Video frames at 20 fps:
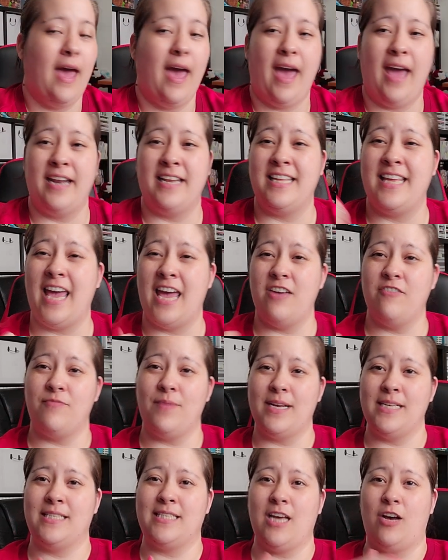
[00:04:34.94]
and gave
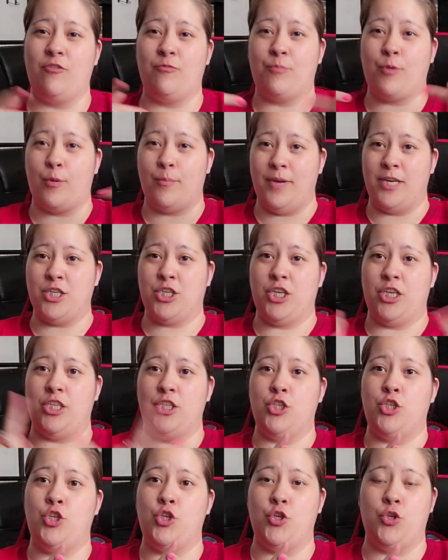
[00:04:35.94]
myself permission
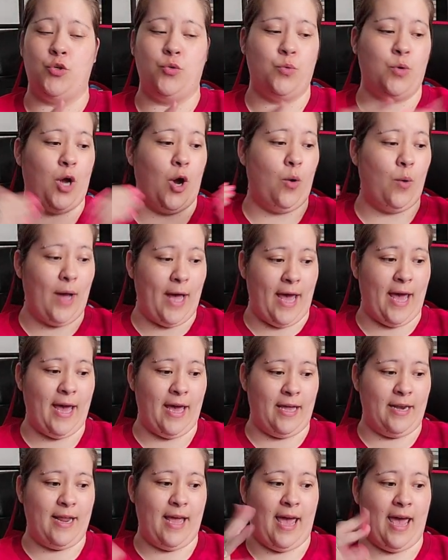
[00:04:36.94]
to go
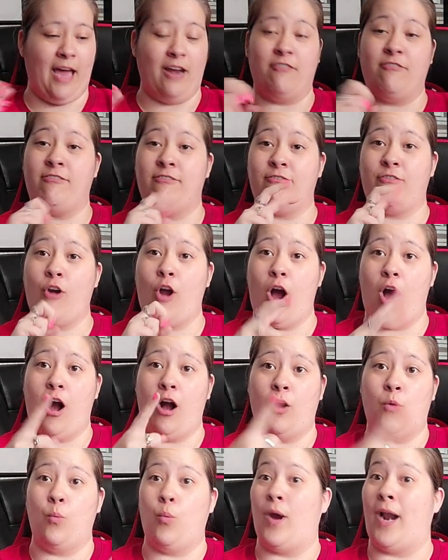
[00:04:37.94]
ahead and
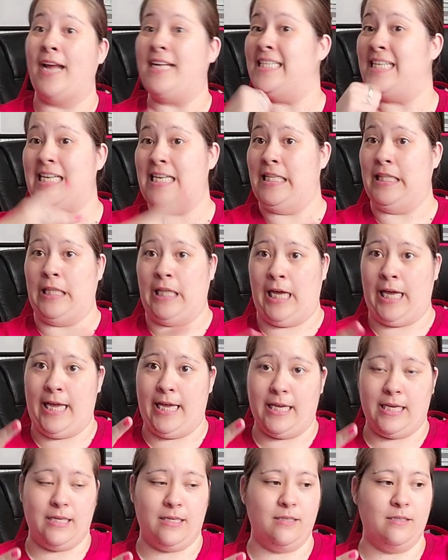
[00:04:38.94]
frog what I didn't
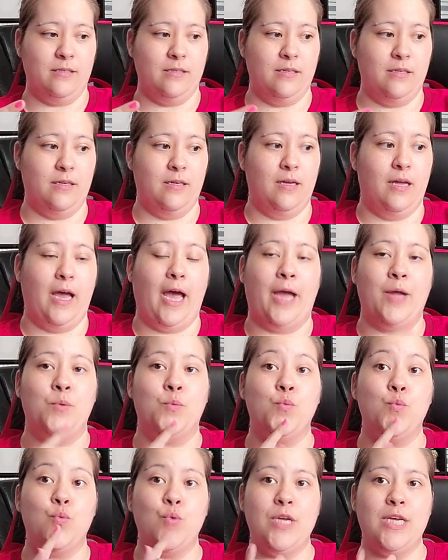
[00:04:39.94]
like, you
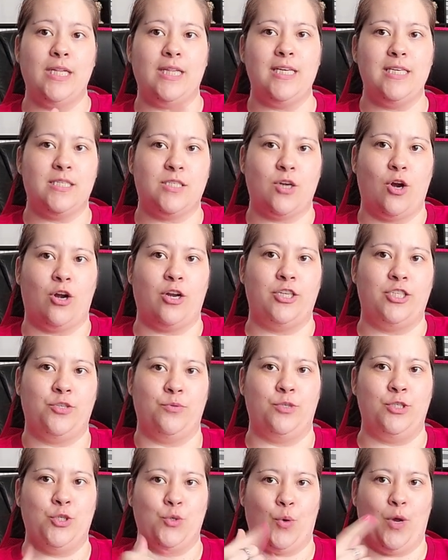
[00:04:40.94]
really started to
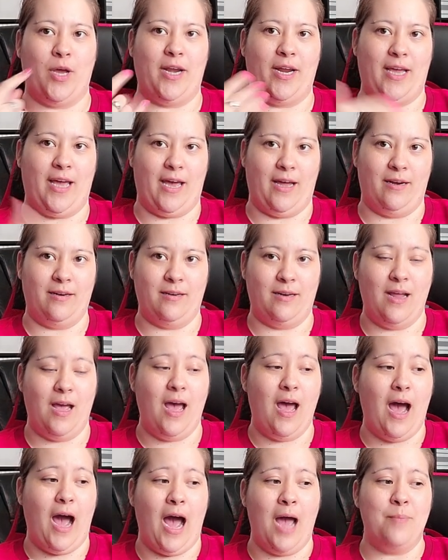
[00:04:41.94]
enjoy it again.
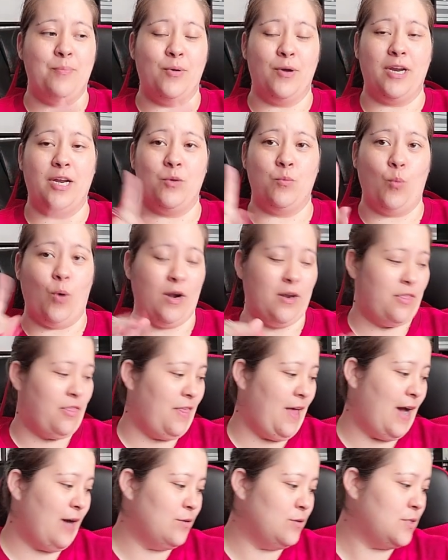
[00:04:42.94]
I put in
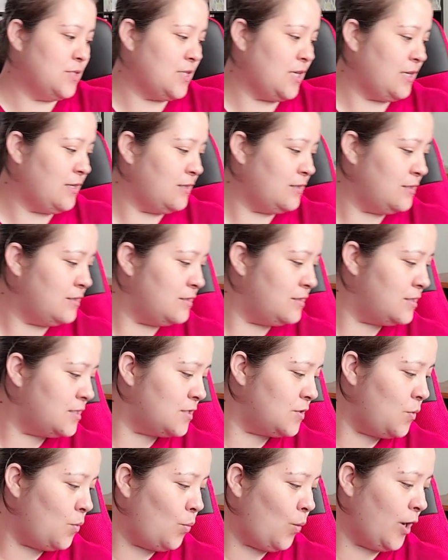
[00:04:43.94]

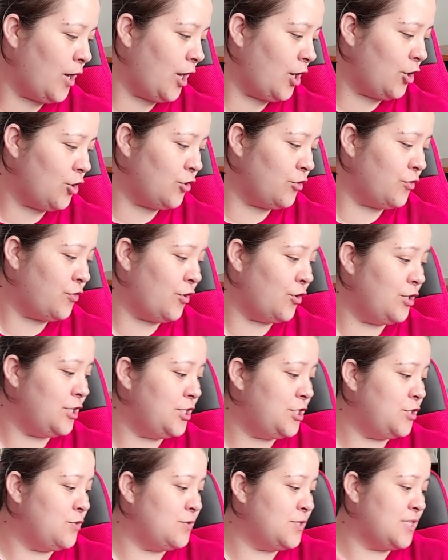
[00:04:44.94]

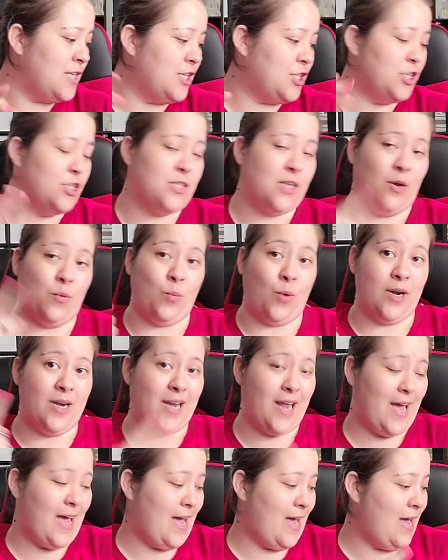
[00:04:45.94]
1,132 stitches on one
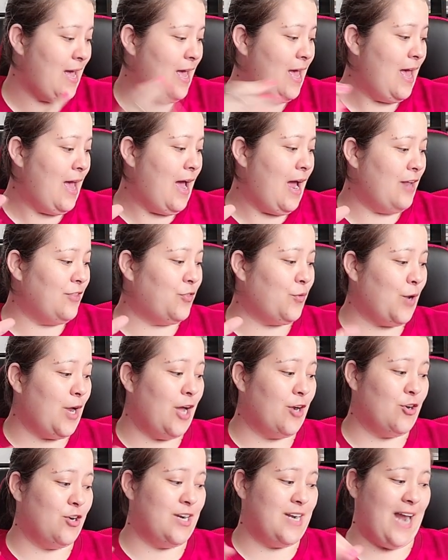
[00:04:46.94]
day and
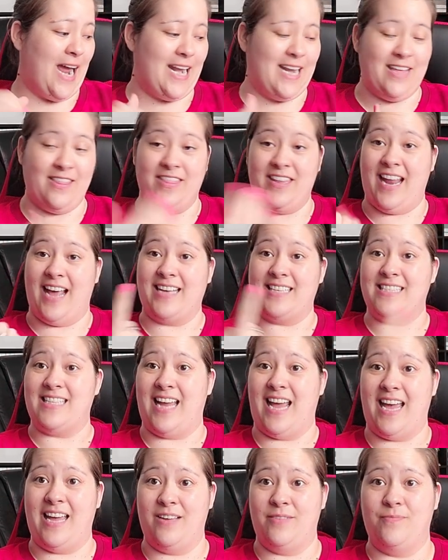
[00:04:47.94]
390 the next
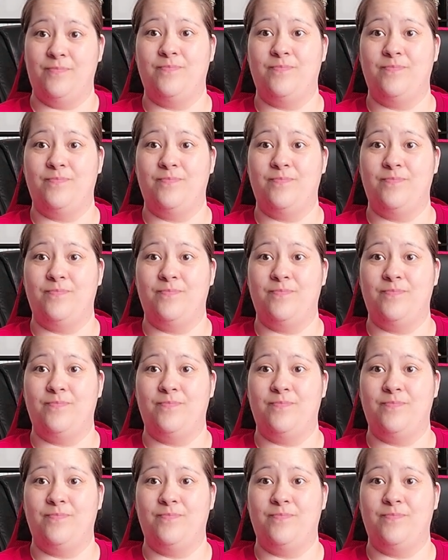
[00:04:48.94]
day.